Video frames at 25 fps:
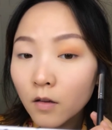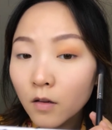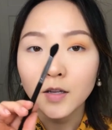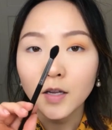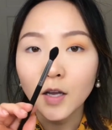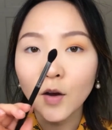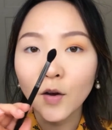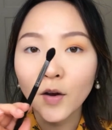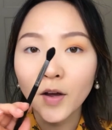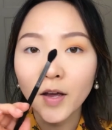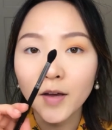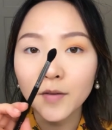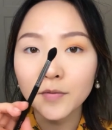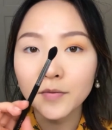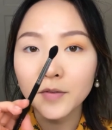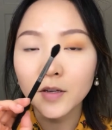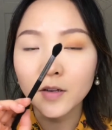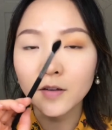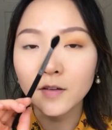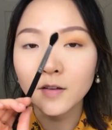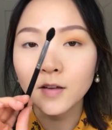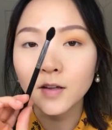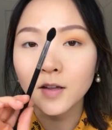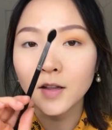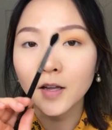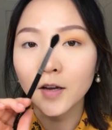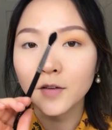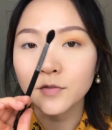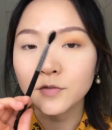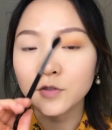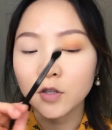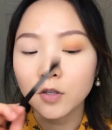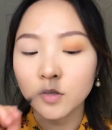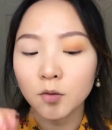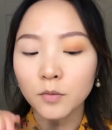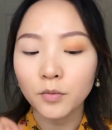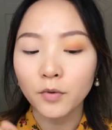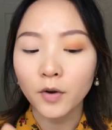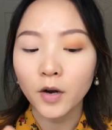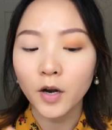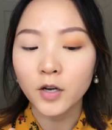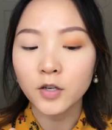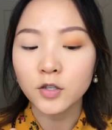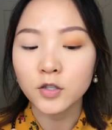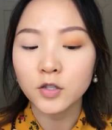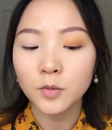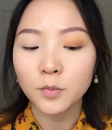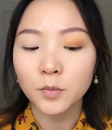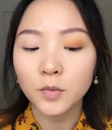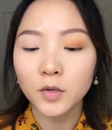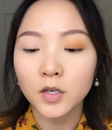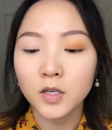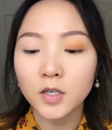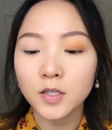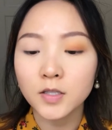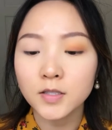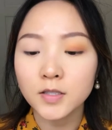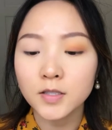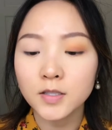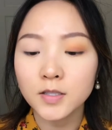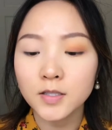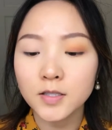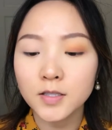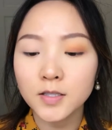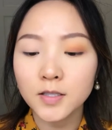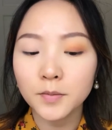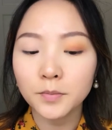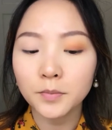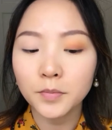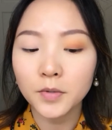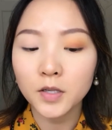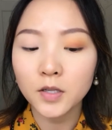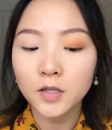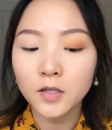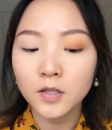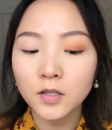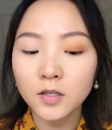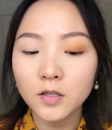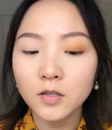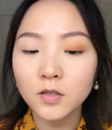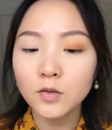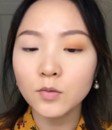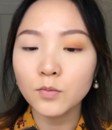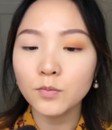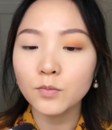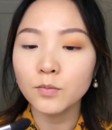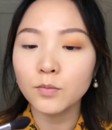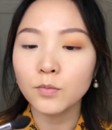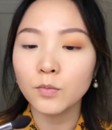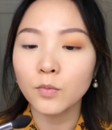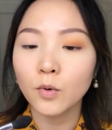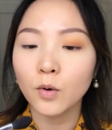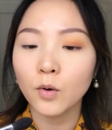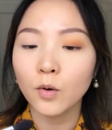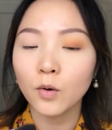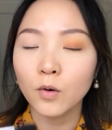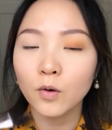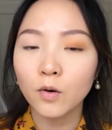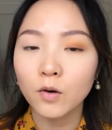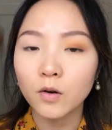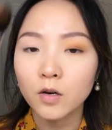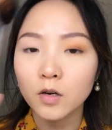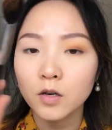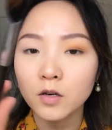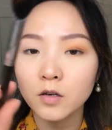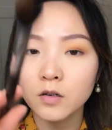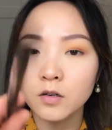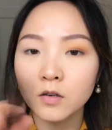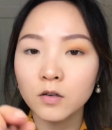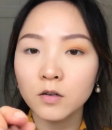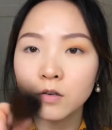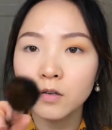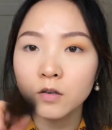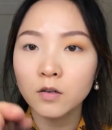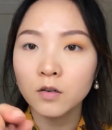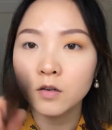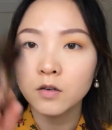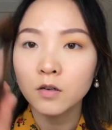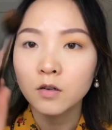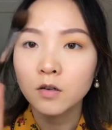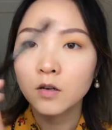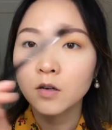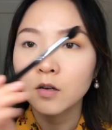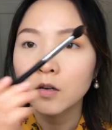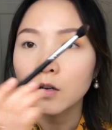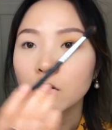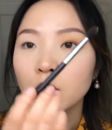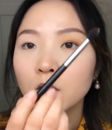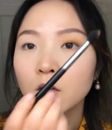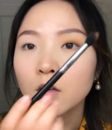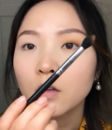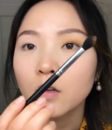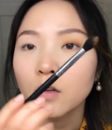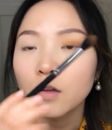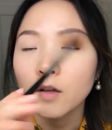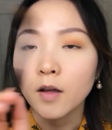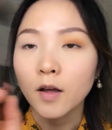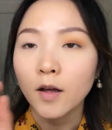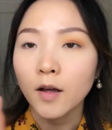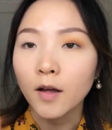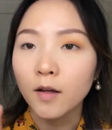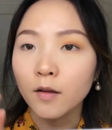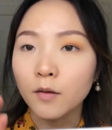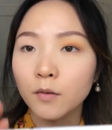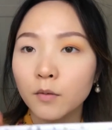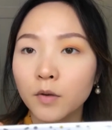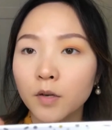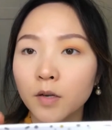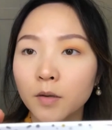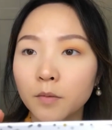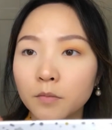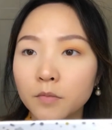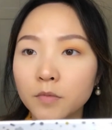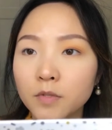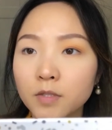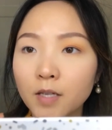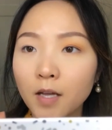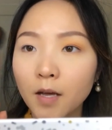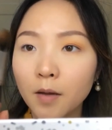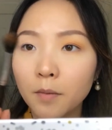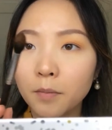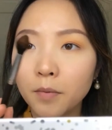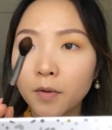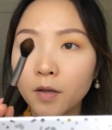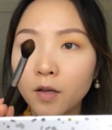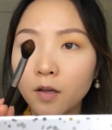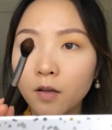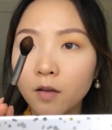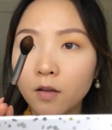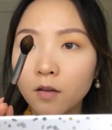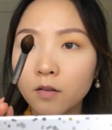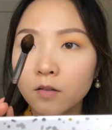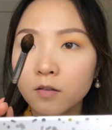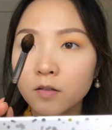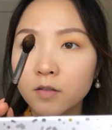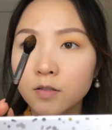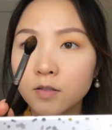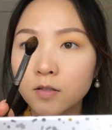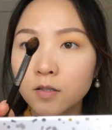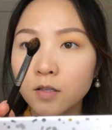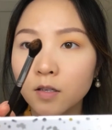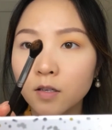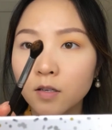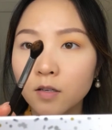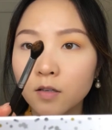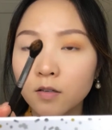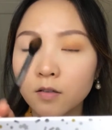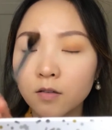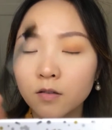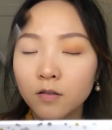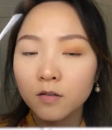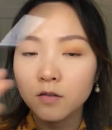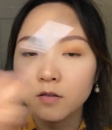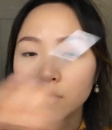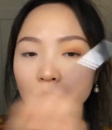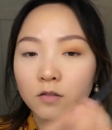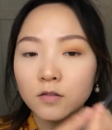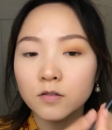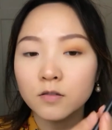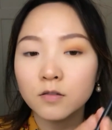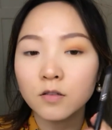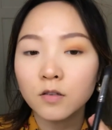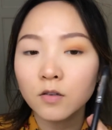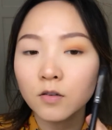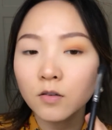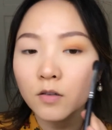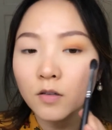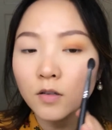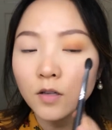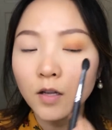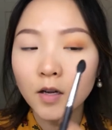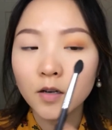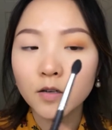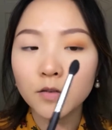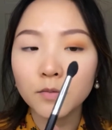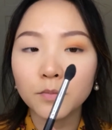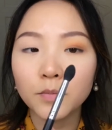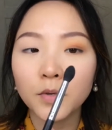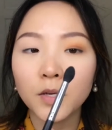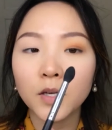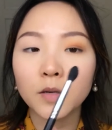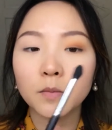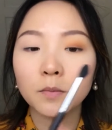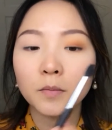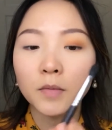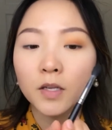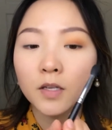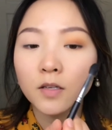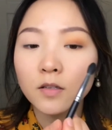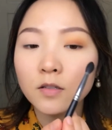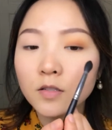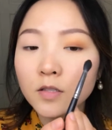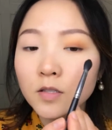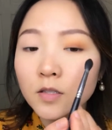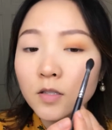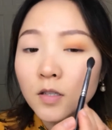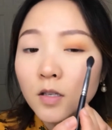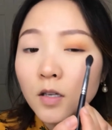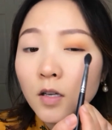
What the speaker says: Now I have nothing left on the brush. I'm gonna dip a little more, and when I'm tapping, you see there's still a lot of pigment,